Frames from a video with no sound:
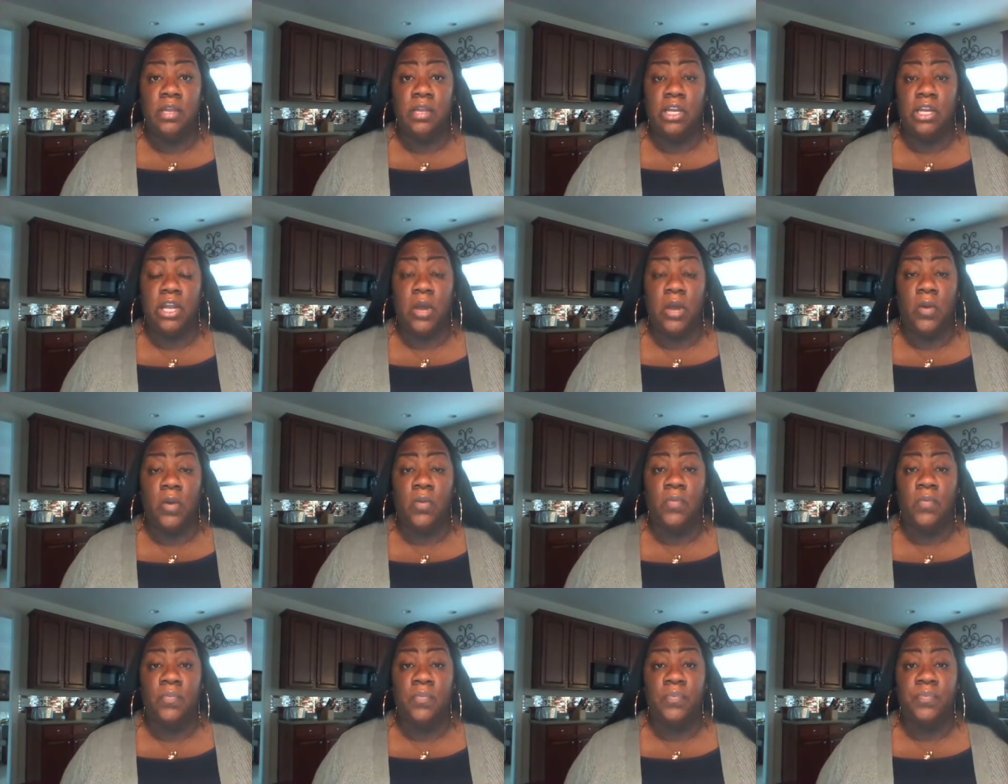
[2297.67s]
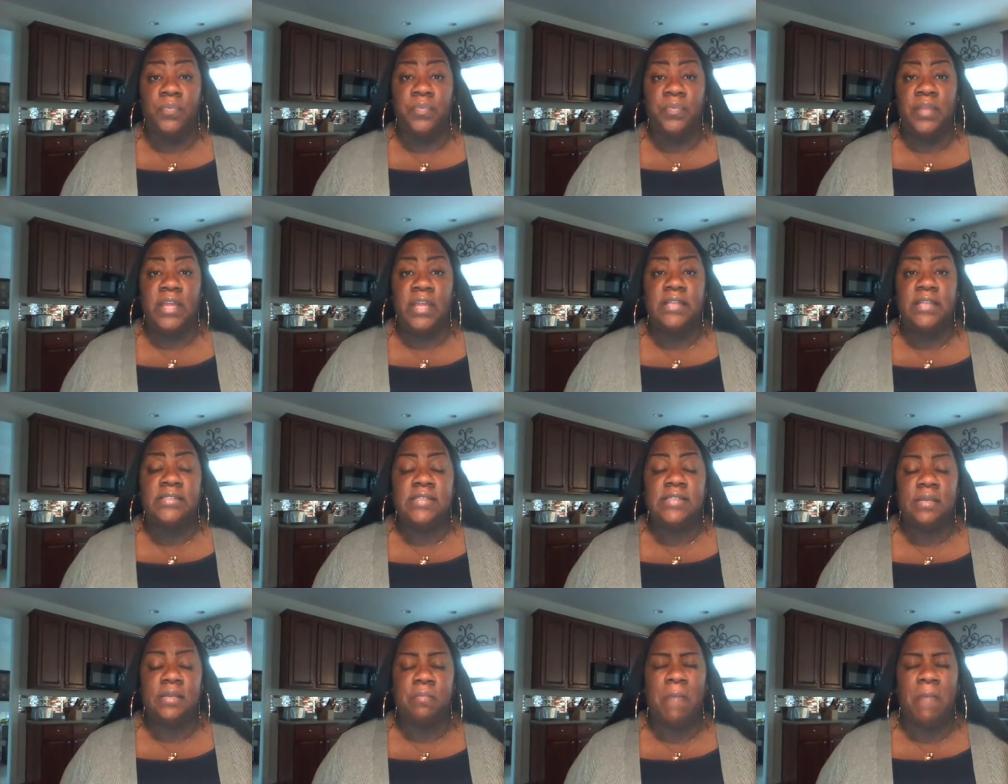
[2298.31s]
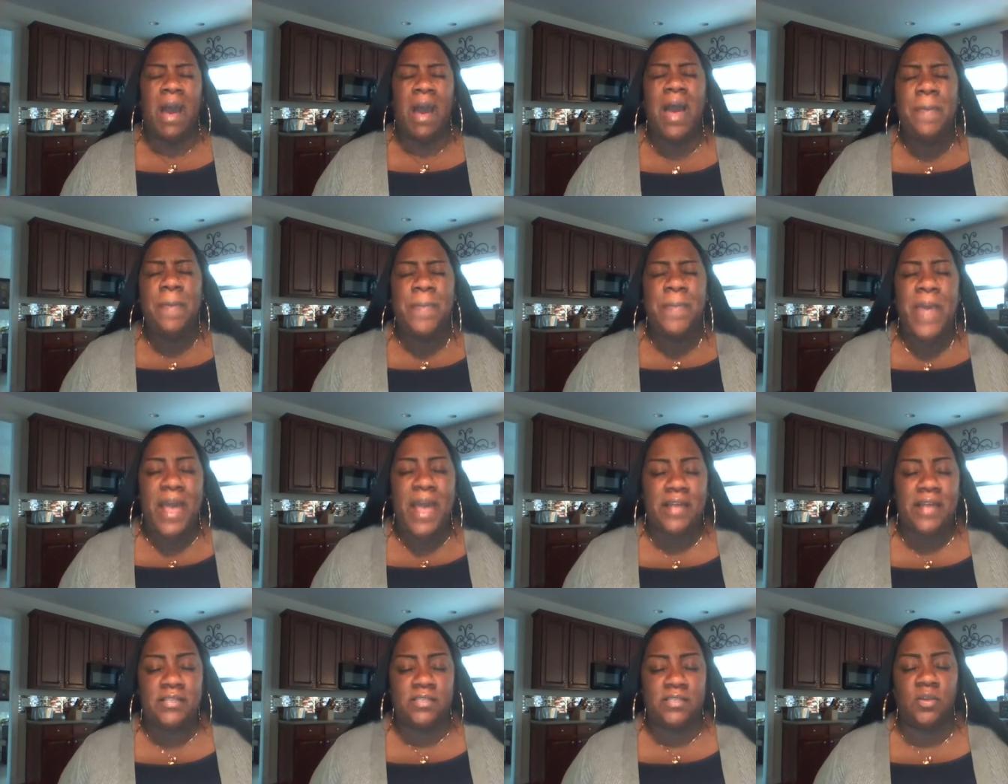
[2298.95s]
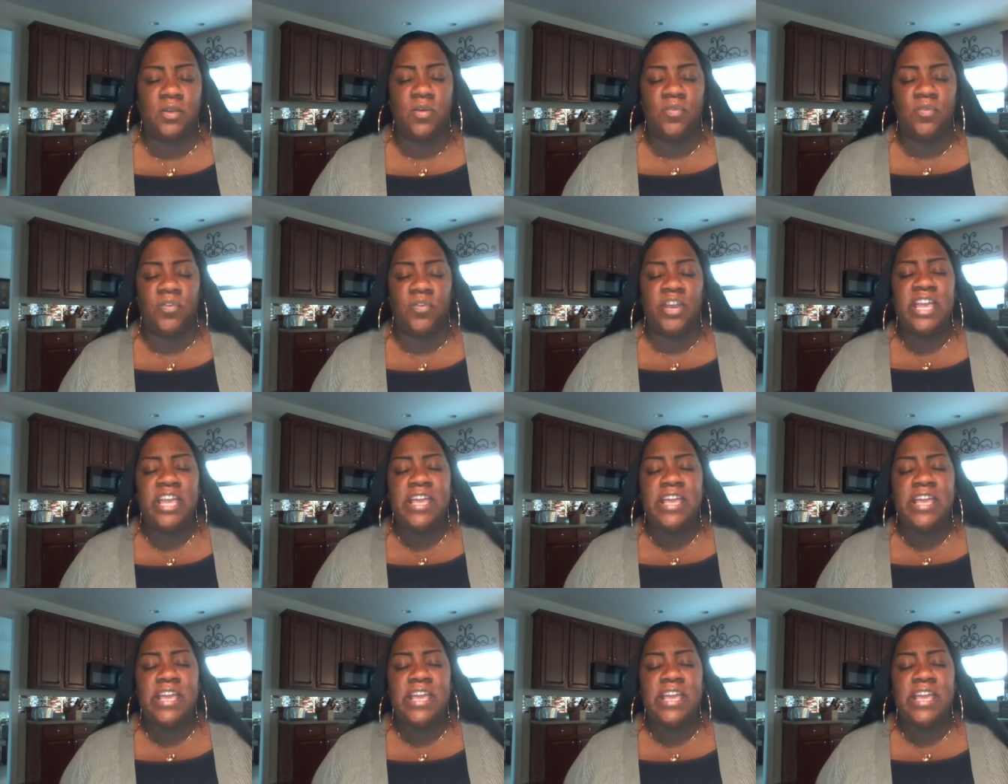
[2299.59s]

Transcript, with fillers: you know. He said, my Passover.